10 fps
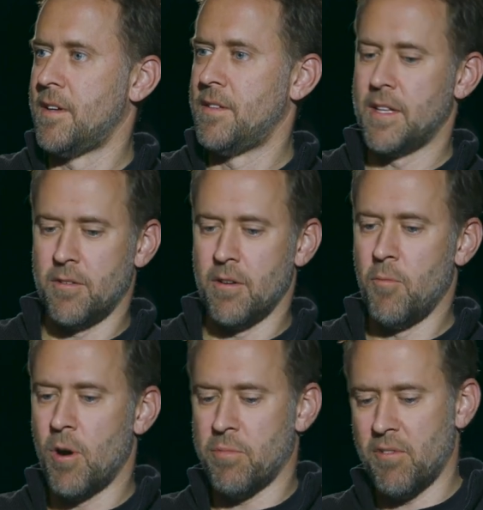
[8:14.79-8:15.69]
That there are
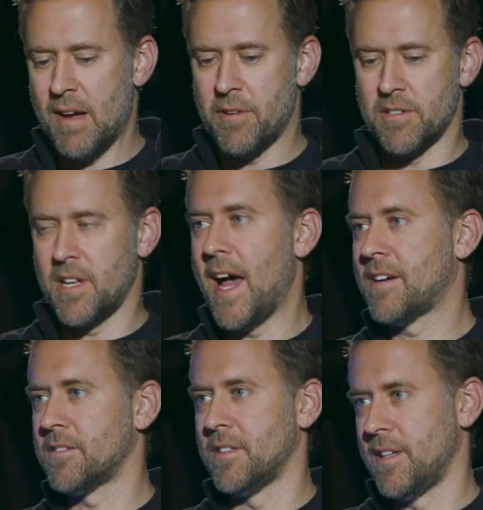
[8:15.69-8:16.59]
more parameters that
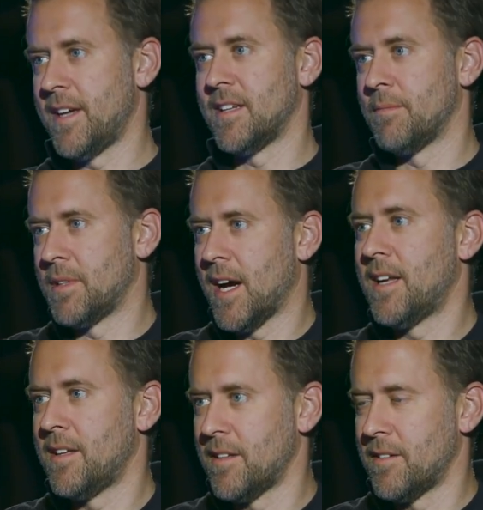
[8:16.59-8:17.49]
actually end up
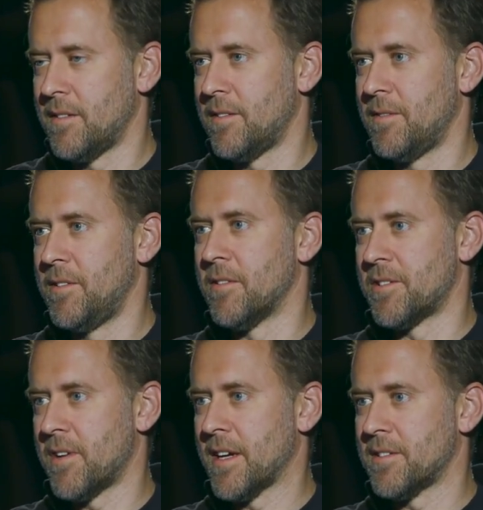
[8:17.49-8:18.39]
guiding your
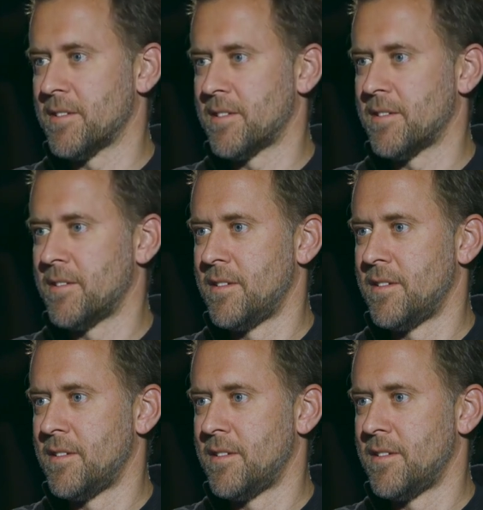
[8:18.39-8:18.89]
attractions.